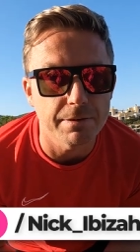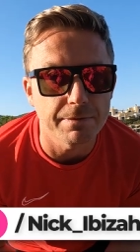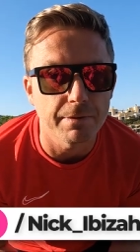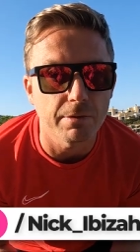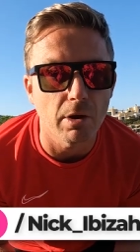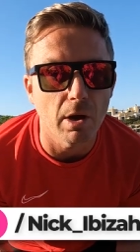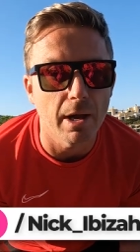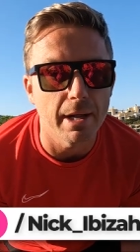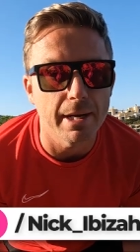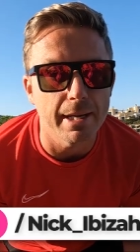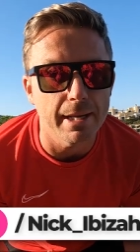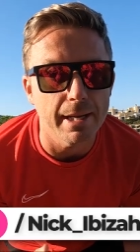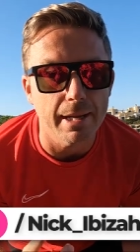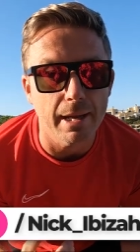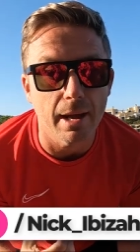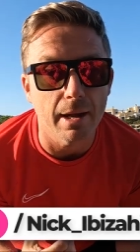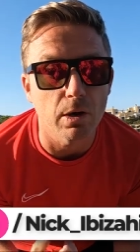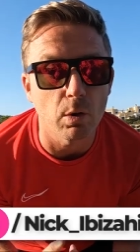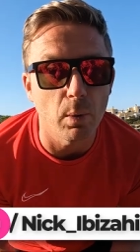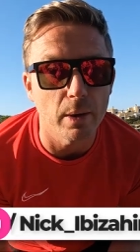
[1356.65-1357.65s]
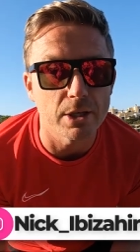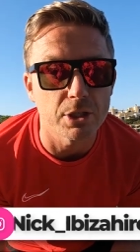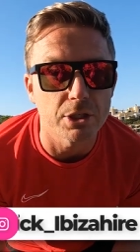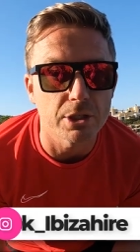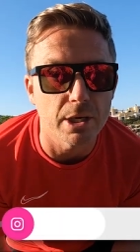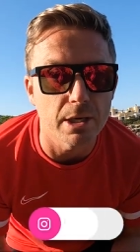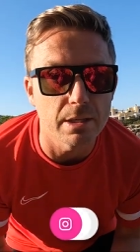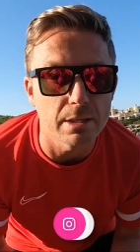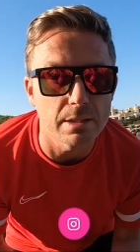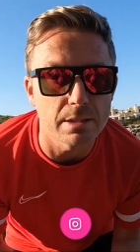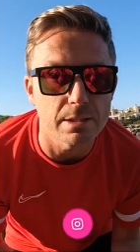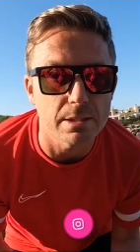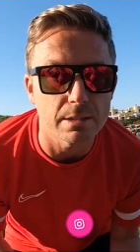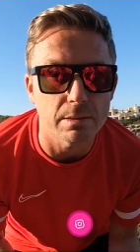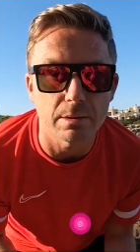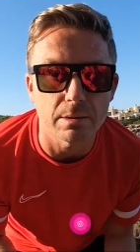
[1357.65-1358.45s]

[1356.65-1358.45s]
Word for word: if you've got any questions,